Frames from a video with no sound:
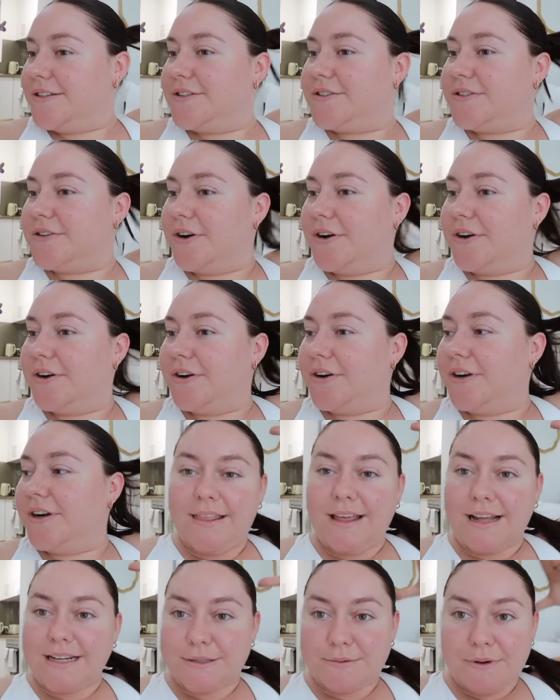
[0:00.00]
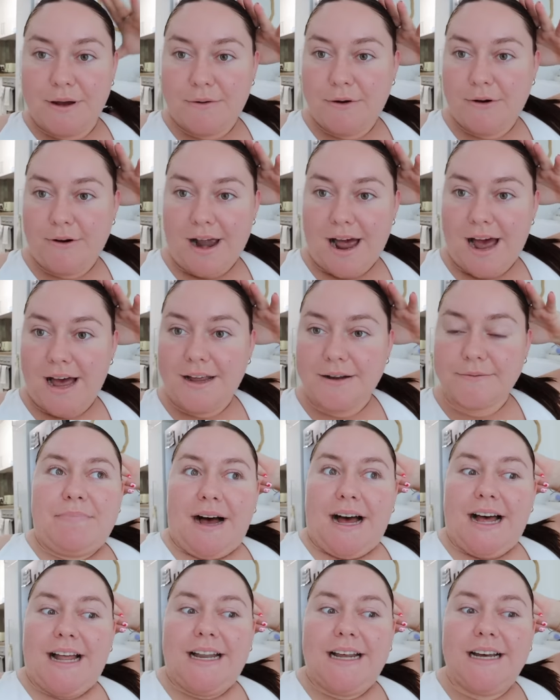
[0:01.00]
So that's where we're at.
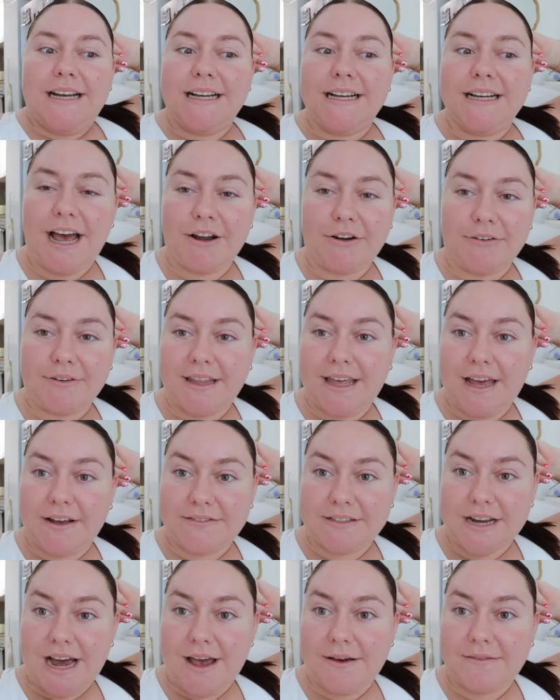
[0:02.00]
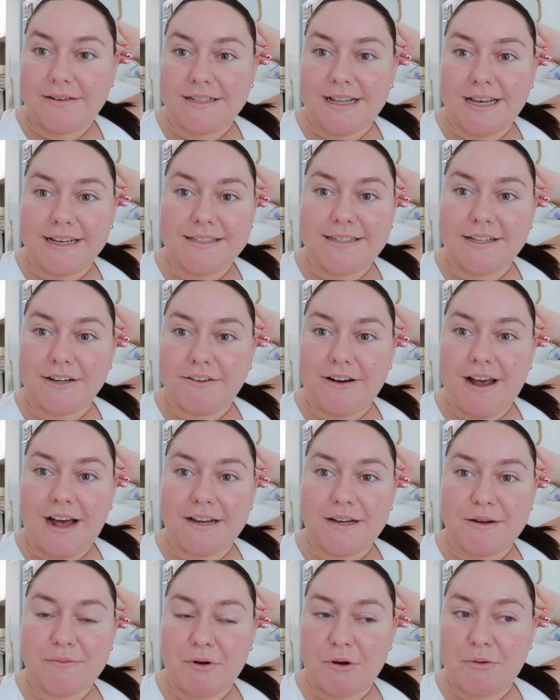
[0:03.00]
But I don't really have time to like sit
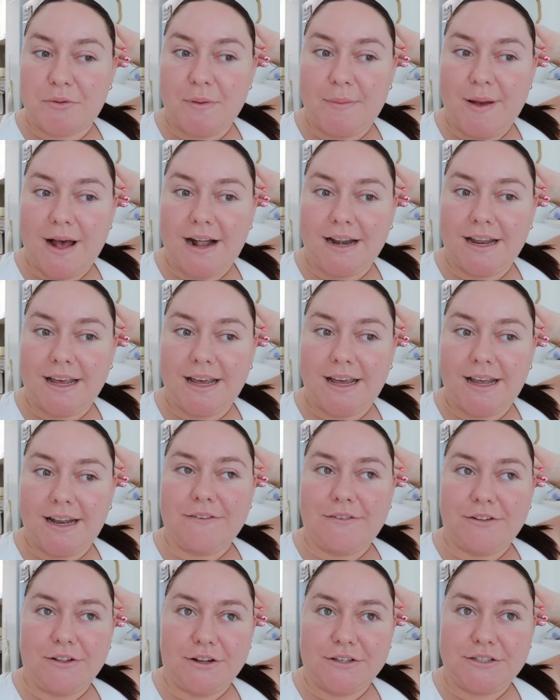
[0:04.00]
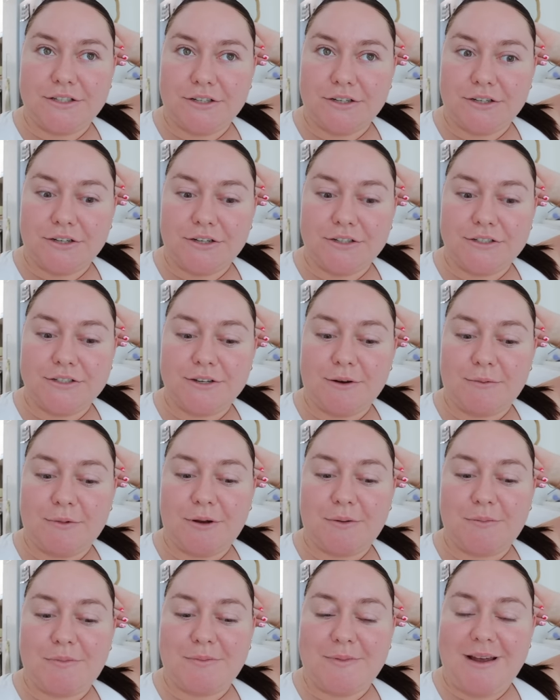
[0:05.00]
around and mope about it. I have a lot to do. So I'm
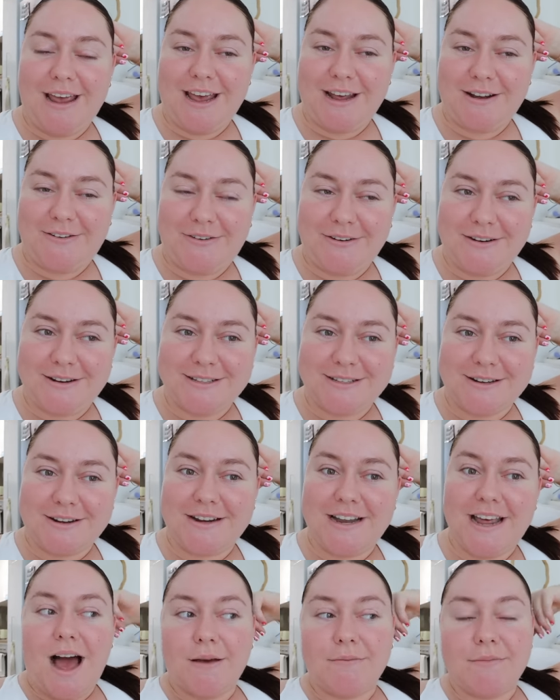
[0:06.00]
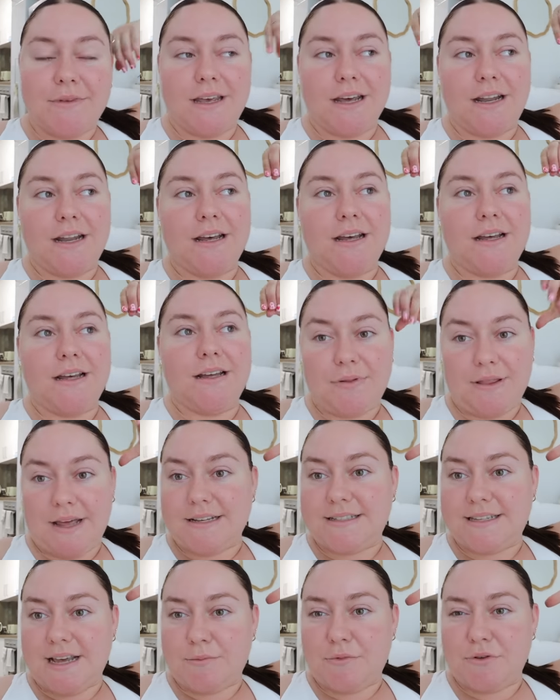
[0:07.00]
going to put my headphones on. I'm going to
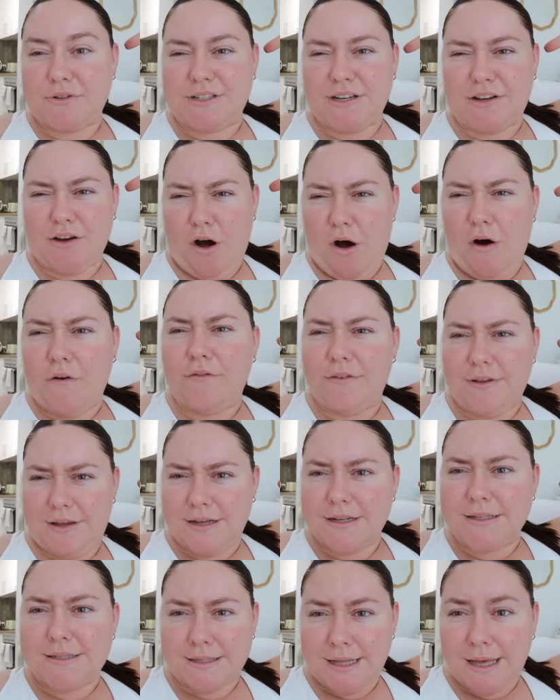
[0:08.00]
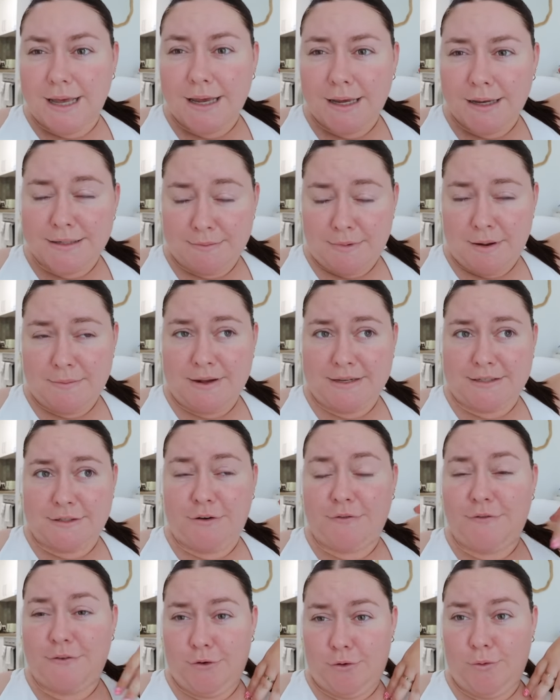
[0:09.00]
play sad music, obviously, to make
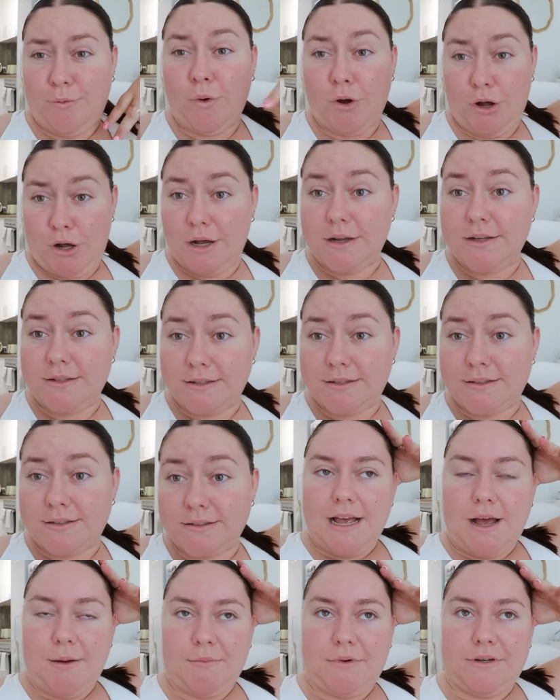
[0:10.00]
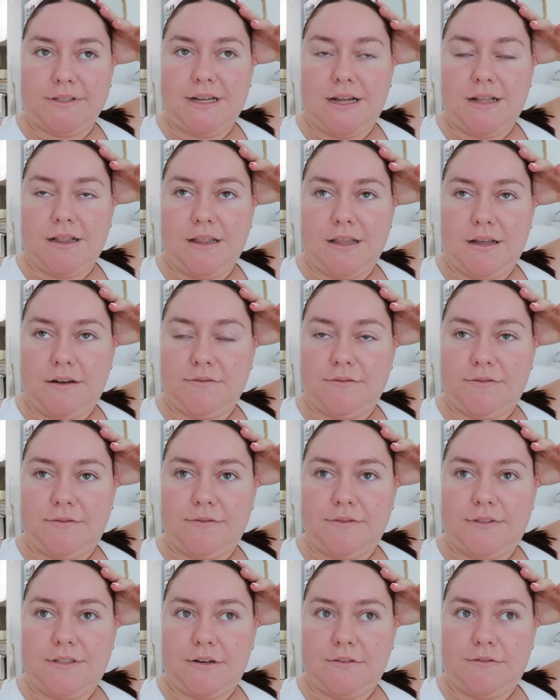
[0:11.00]
myself feel worse. Um, Because I love
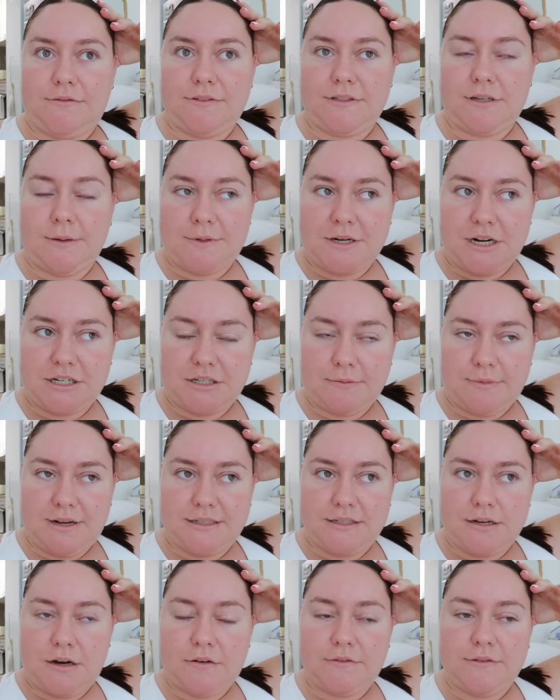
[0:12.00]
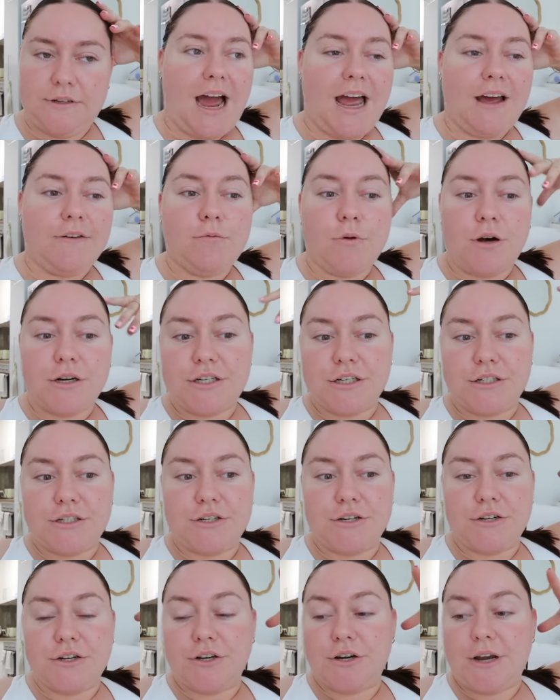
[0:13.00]
self-sabotaging myself. I have washing
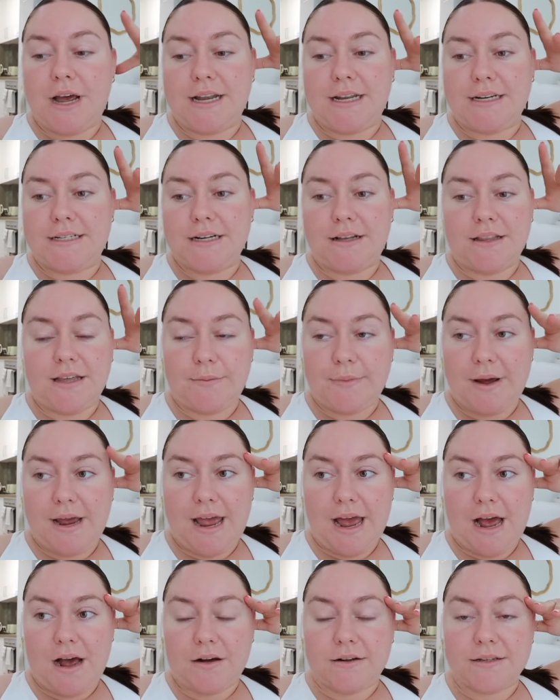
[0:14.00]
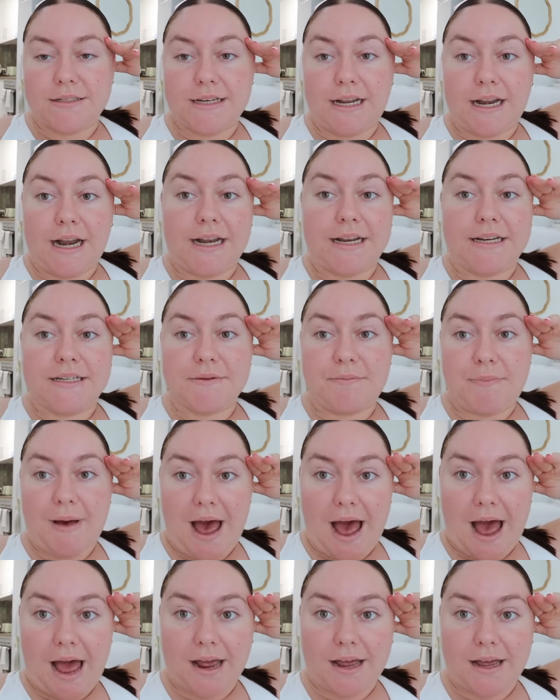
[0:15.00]
to do. I need to clean my house and I need to
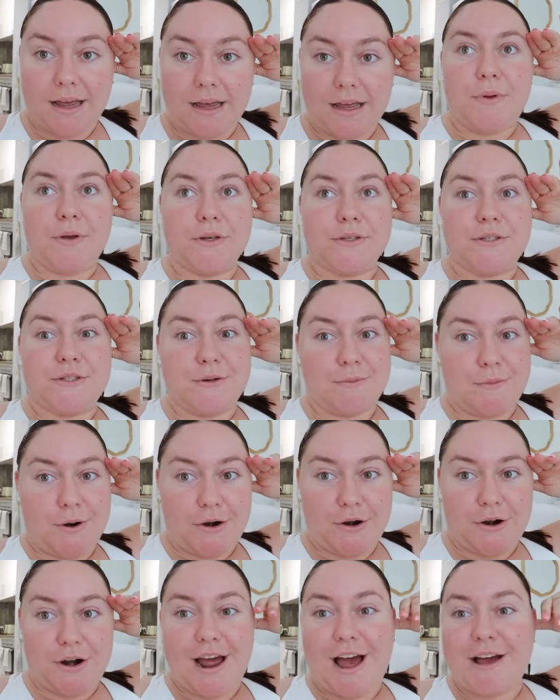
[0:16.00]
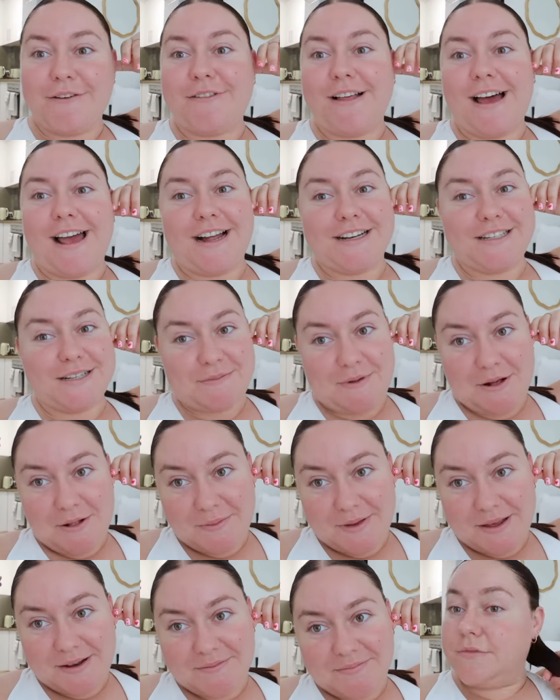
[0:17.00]
pack because tomorrow I fly out to
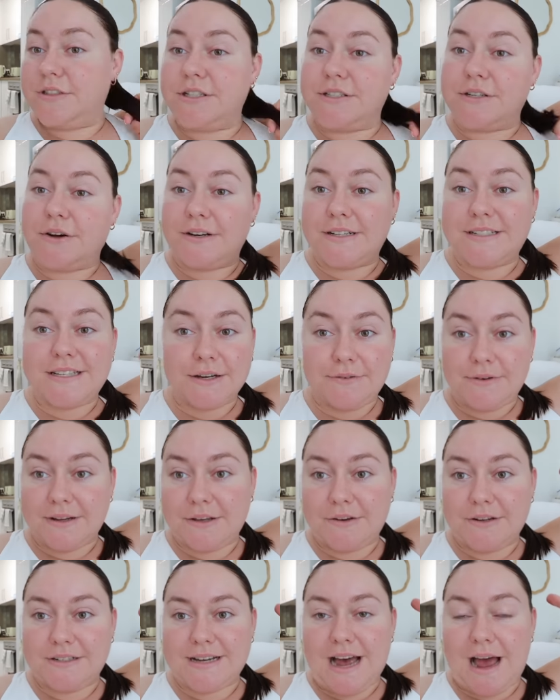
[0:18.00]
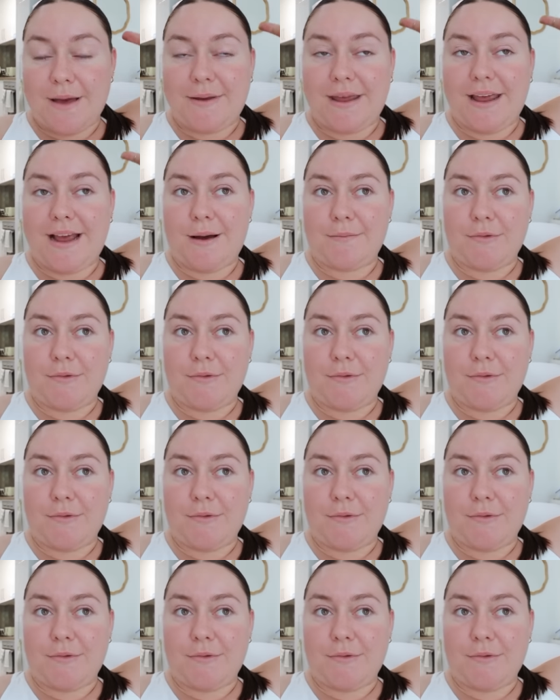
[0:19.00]
Melbourne, which is honestly really good timing.